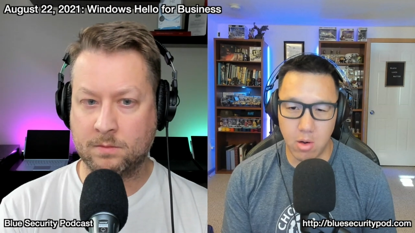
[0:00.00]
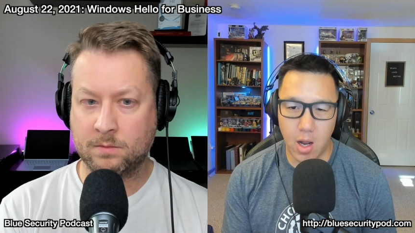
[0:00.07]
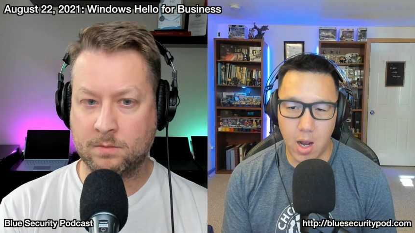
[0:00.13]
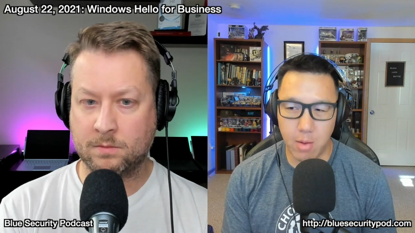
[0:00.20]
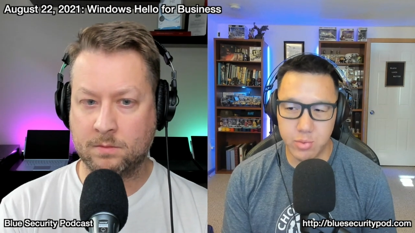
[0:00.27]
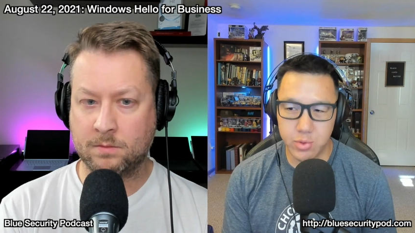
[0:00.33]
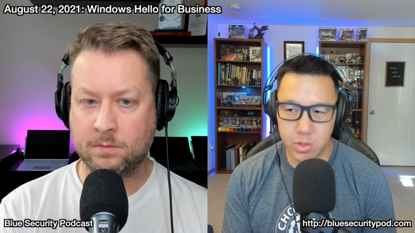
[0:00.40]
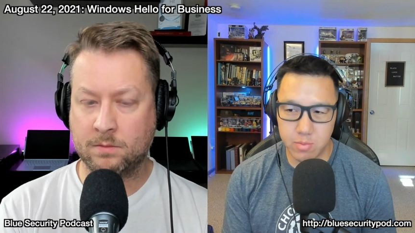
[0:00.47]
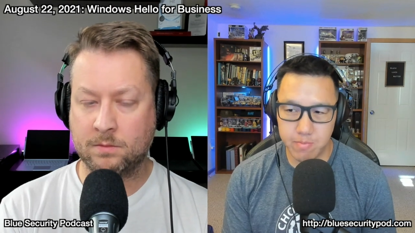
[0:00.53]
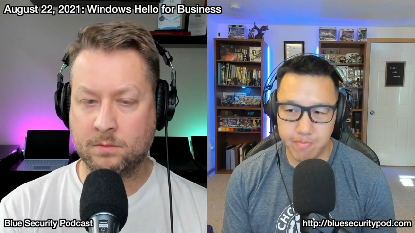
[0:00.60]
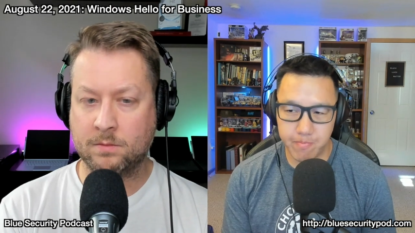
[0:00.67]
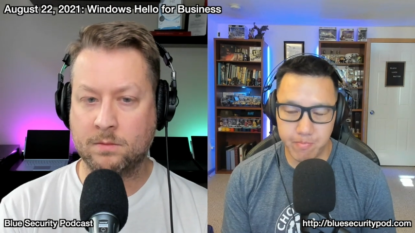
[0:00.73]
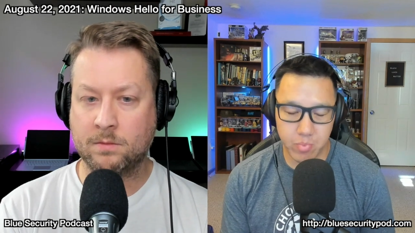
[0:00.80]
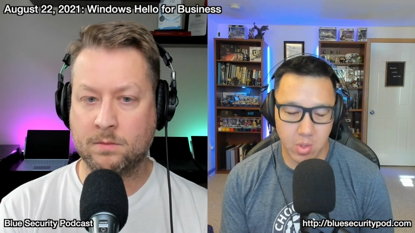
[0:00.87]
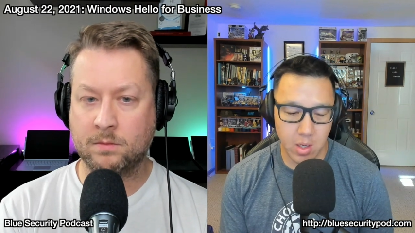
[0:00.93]
Speaker 1: option,
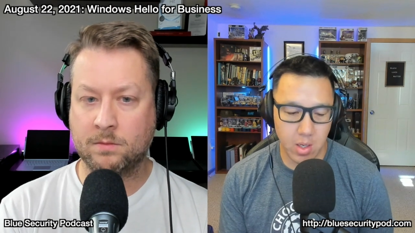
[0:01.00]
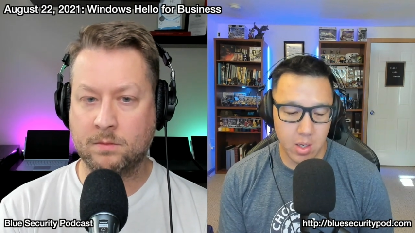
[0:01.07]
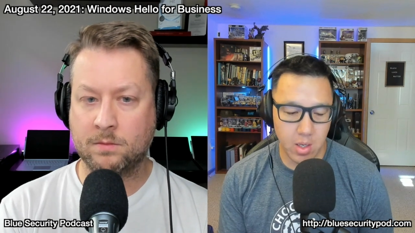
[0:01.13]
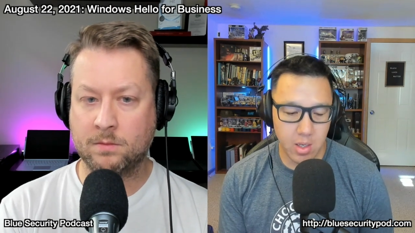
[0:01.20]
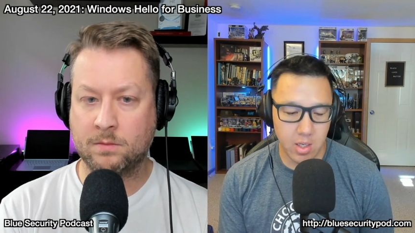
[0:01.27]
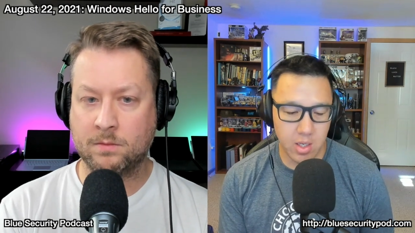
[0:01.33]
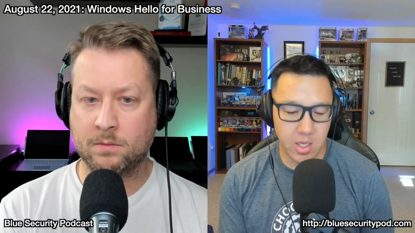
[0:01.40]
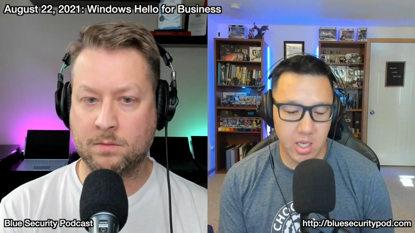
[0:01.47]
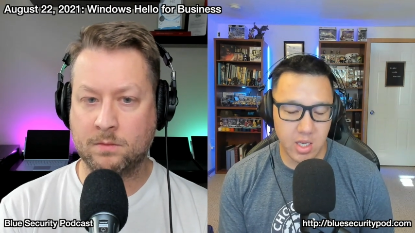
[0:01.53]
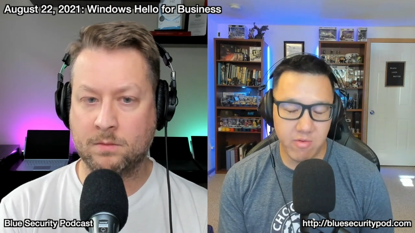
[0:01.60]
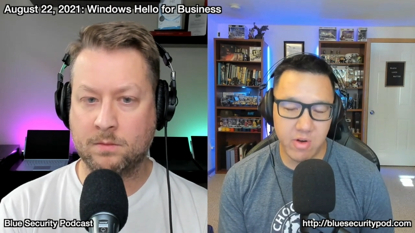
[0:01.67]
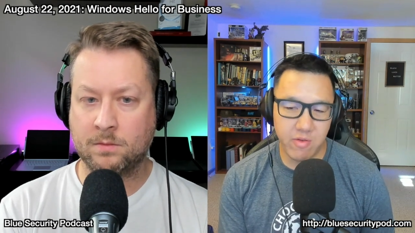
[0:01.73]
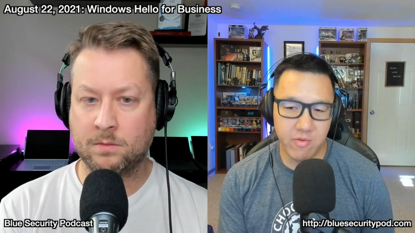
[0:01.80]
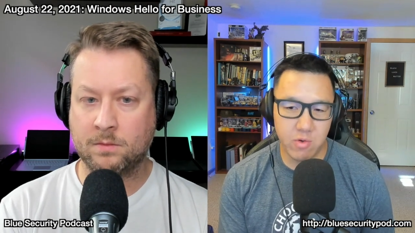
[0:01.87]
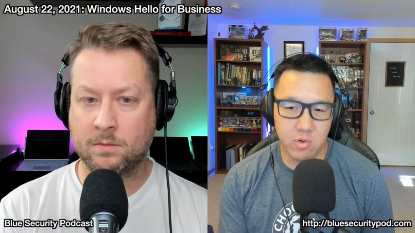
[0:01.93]

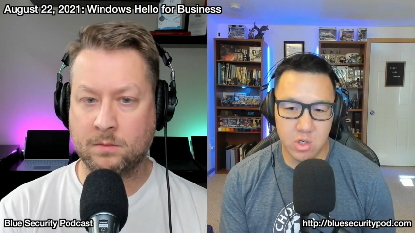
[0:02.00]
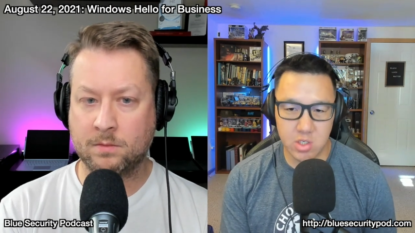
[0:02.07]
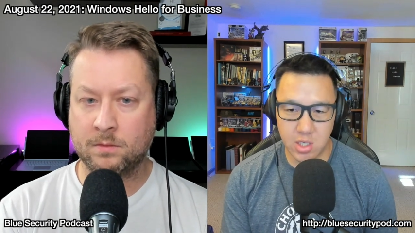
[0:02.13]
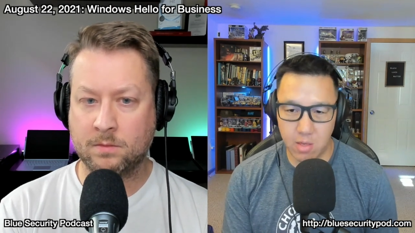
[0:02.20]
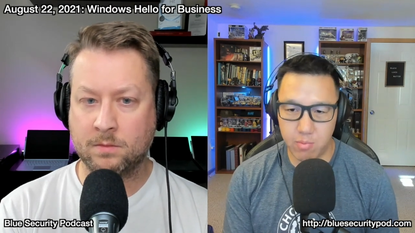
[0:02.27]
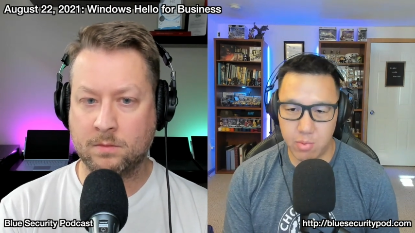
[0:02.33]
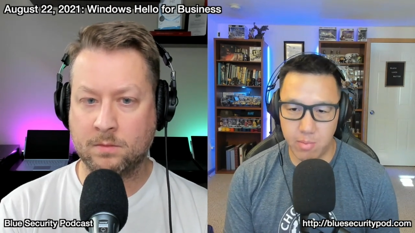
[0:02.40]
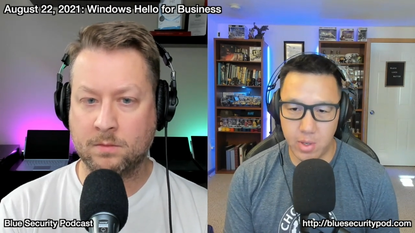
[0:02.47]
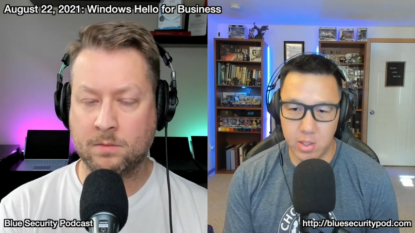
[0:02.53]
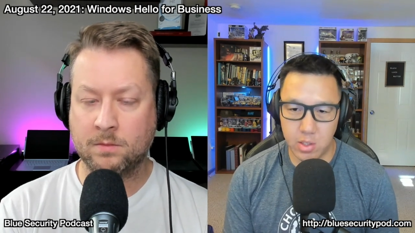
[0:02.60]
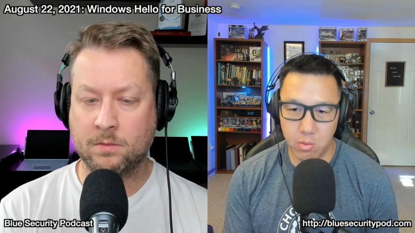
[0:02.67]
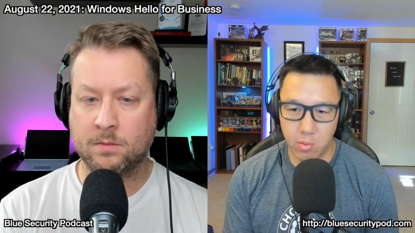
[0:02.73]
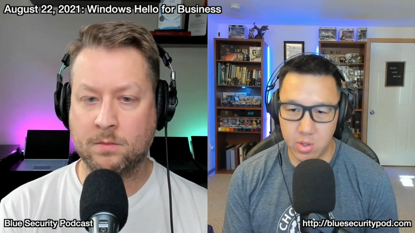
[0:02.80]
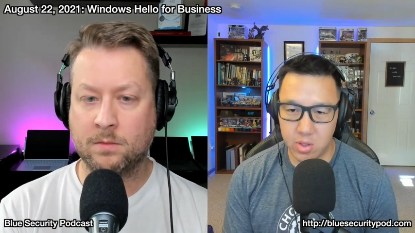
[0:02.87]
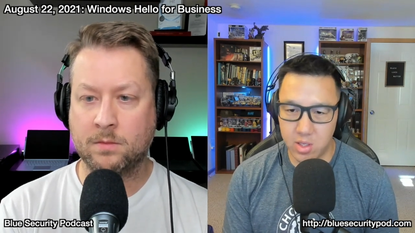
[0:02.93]
even if you just implement it
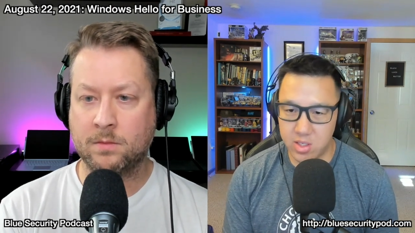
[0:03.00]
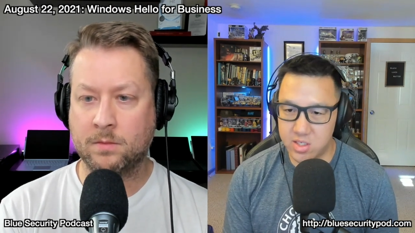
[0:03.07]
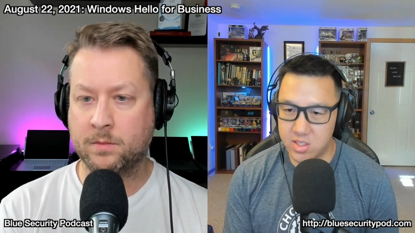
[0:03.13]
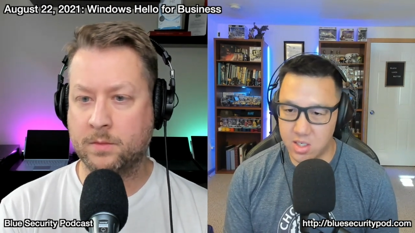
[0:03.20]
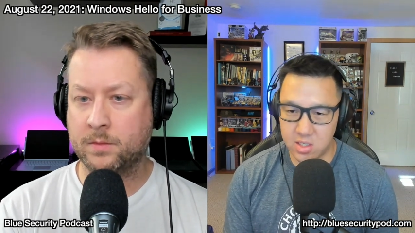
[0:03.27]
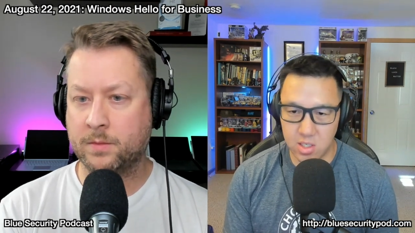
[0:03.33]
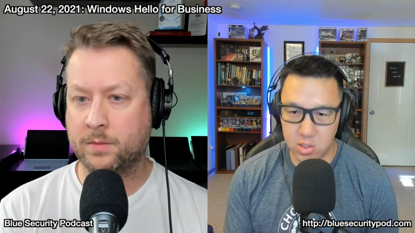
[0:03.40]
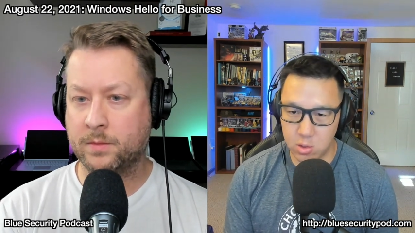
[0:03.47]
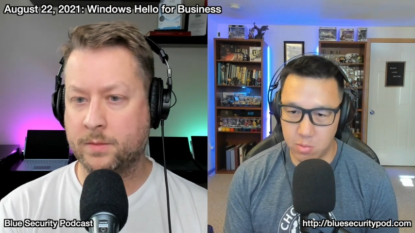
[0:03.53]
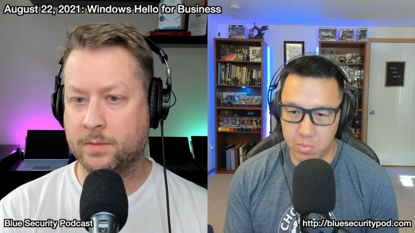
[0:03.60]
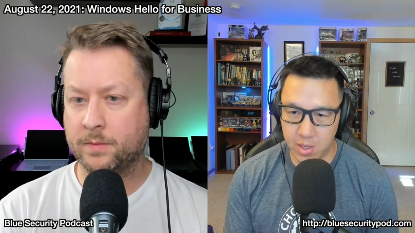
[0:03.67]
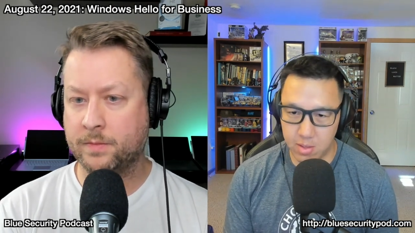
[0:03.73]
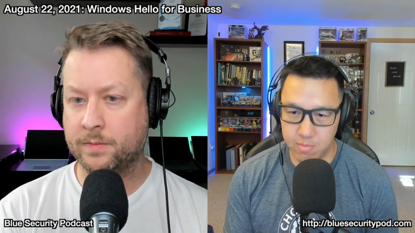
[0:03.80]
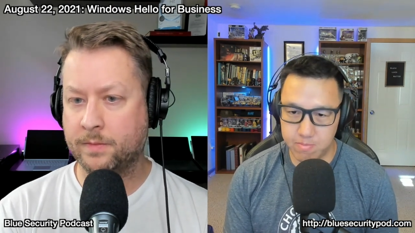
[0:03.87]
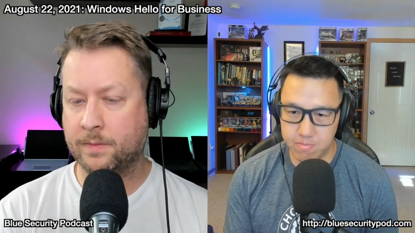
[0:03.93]
with a six digit
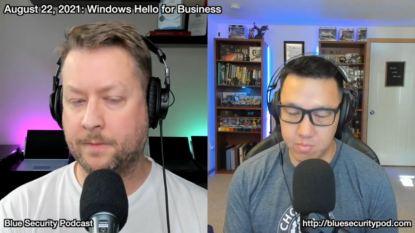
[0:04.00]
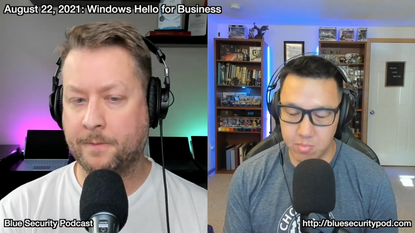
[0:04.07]
PIN,